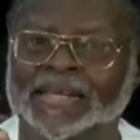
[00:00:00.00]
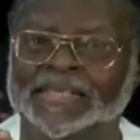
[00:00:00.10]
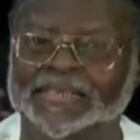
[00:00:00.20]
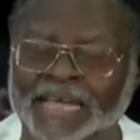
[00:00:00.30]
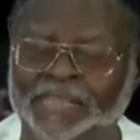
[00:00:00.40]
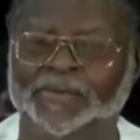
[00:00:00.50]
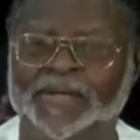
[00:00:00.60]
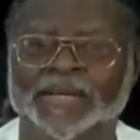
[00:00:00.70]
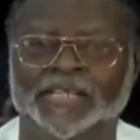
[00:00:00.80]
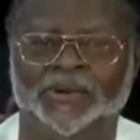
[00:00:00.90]
The state of
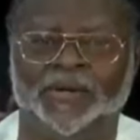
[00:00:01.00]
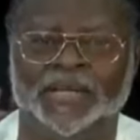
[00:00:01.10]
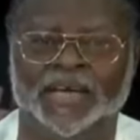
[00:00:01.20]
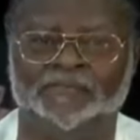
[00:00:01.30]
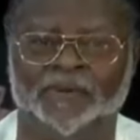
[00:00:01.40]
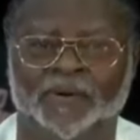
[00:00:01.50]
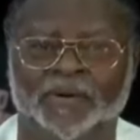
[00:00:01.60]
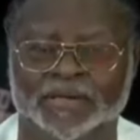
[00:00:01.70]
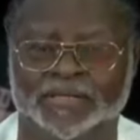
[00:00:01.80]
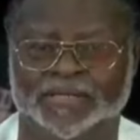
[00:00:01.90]
the nation,
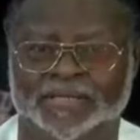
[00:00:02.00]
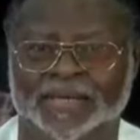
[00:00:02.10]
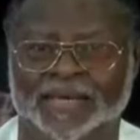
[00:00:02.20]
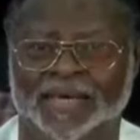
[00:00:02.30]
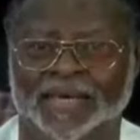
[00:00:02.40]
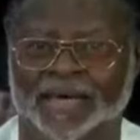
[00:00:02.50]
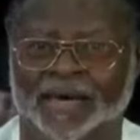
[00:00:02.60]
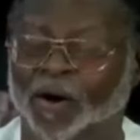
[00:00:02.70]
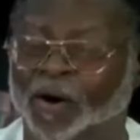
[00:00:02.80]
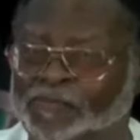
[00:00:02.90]
therefore, is
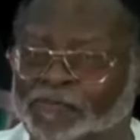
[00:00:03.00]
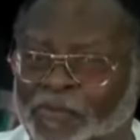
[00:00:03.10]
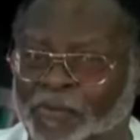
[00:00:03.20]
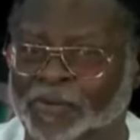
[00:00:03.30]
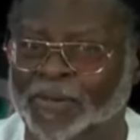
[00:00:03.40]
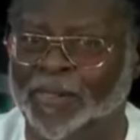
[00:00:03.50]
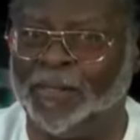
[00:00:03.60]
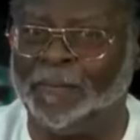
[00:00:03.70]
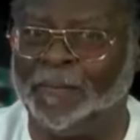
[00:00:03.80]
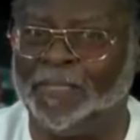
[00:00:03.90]
awful.
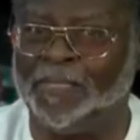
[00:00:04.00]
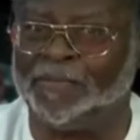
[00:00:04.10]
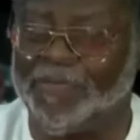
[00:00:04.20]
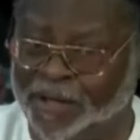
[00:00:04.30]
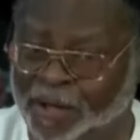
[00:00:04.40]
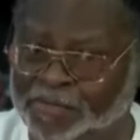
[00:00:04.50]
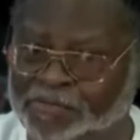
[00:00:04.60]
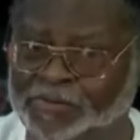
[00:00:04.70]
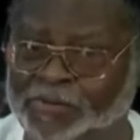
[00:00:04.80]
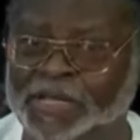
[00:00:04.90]
The
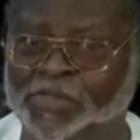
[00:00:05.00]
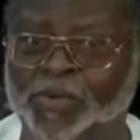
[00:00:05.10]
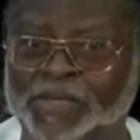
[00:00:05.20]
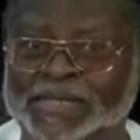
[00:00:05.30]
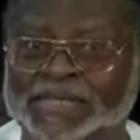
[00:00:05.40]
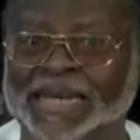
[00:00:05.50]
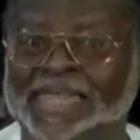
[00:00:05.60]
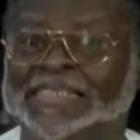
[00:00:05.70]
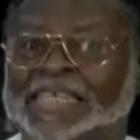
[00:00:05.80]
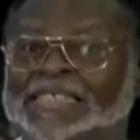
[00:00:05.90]
country today is witnessing an
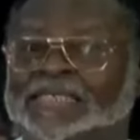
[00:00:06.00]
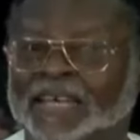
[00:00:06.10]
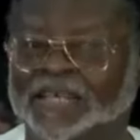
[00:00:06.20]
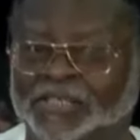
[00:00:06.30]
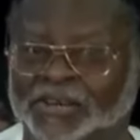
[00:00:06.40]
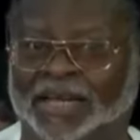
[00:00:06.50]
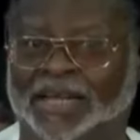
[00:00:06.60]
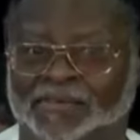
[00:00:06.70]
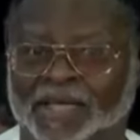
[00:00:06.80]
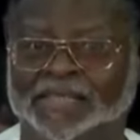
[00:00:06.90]
existential
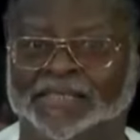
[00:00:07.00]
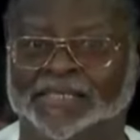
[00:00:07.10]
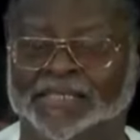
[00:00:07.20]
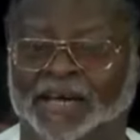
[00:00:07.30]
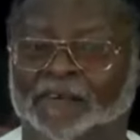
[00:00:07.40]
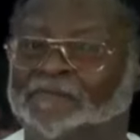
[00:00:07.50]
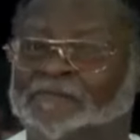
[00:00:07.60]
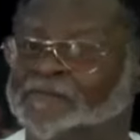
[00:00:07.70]
crisis of